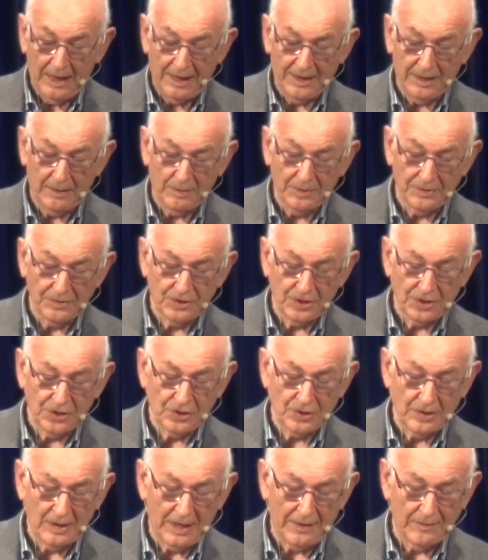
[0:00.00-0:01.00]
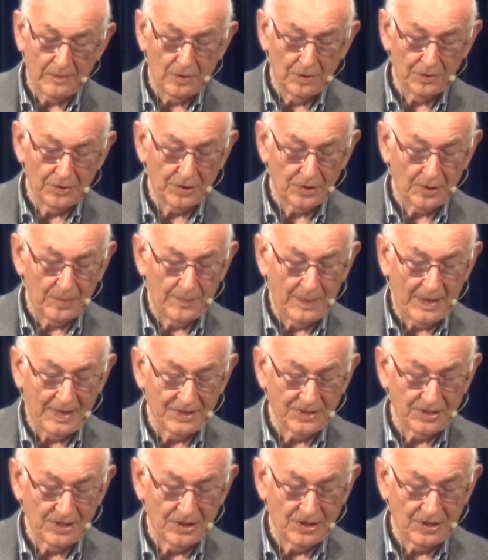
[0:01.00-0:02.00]
And I want just to have a look at the
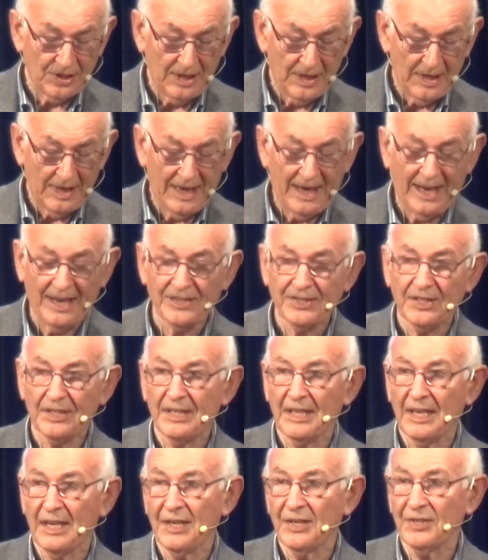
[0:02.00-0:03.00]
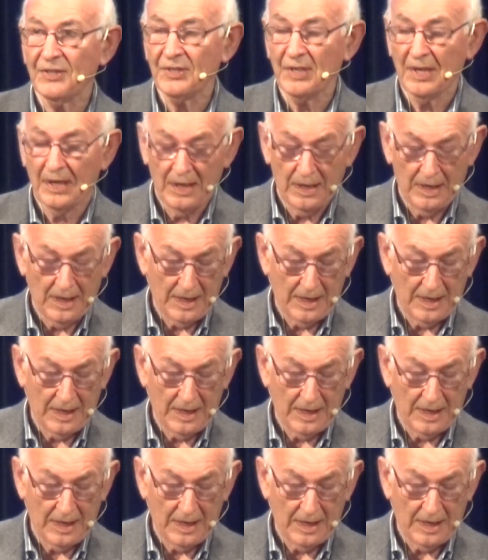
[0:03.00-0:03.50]
passage as it is,